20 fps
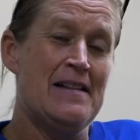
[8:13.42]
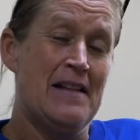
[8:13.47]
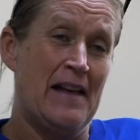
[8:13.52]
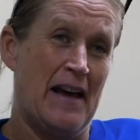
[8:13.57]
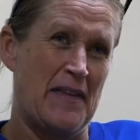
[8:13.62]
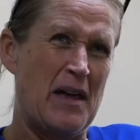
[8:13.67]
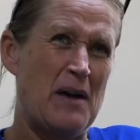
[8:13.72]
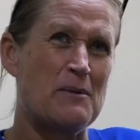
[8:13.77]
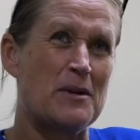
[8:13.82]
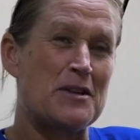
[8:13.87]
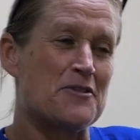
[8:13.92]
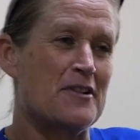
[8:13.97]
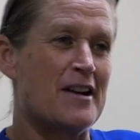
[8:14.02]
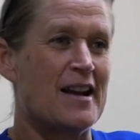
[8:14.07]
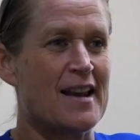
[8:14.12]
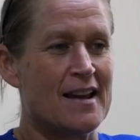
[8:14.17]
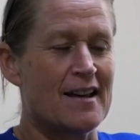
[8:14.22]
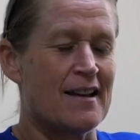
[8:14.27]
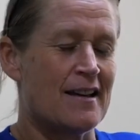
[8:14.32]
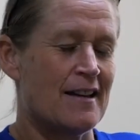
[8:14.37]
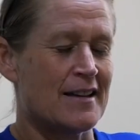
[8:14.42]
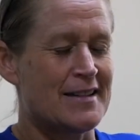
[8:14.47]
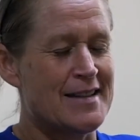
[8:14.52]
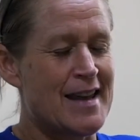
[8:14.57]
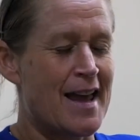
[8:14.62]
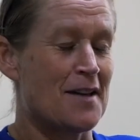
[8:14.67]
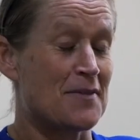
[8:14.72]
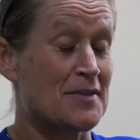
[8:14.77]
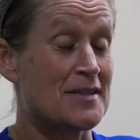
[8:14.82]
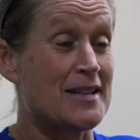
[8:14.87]
And that was really a
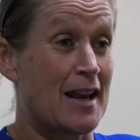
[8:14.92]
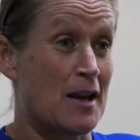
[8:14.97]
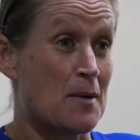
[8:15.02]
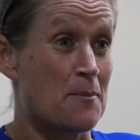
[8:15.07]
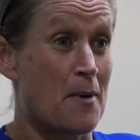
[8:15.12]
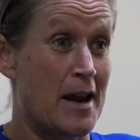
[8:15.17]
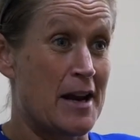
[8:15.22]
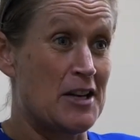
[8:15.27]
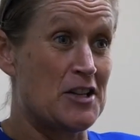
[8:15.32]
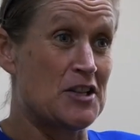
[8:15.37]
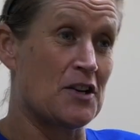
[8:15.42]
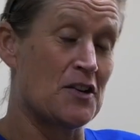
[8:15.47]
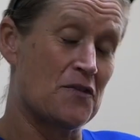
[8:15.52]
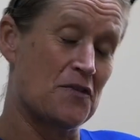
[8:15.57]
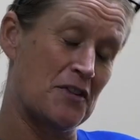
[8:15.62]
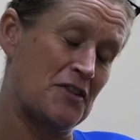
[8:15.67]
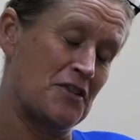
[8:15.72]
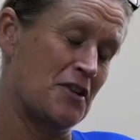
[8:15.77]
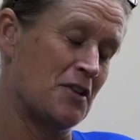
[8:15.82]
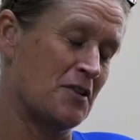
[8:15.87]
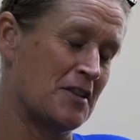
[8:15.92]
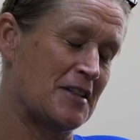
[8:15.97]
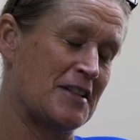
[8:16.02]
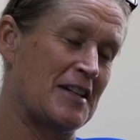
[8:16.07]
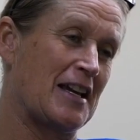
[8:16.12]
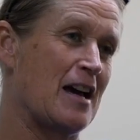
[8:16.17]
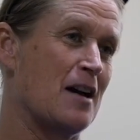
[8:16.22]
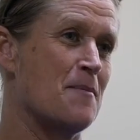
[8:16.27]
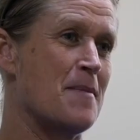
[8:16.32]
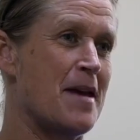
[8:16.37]
day of celebration for students to
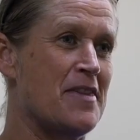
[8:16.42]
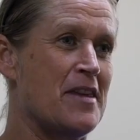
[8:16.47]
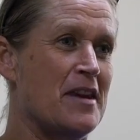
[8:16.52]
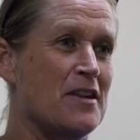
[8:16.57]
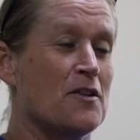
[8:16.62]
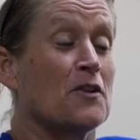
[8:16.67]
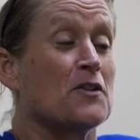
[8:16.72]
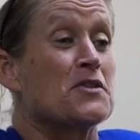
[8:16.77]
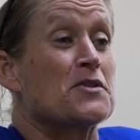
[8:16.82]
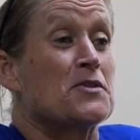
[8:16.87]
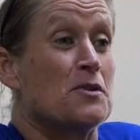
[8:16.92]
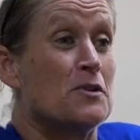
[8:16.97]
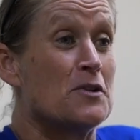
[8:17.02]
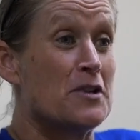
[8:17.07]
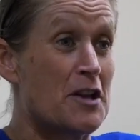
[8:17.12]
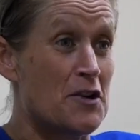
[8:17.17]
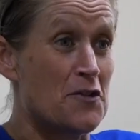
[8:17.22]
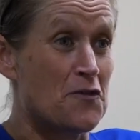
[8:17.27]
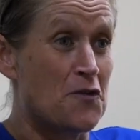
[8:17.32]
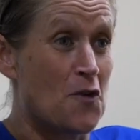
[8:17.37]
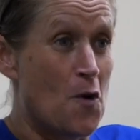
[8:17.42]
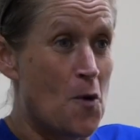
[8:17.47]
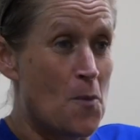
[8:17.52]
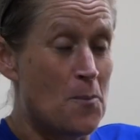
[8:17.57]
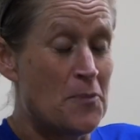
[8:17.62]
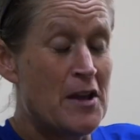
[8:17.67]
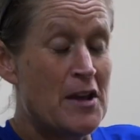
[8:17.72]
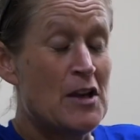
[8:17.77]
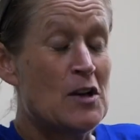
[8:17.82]
come in non-school uniform,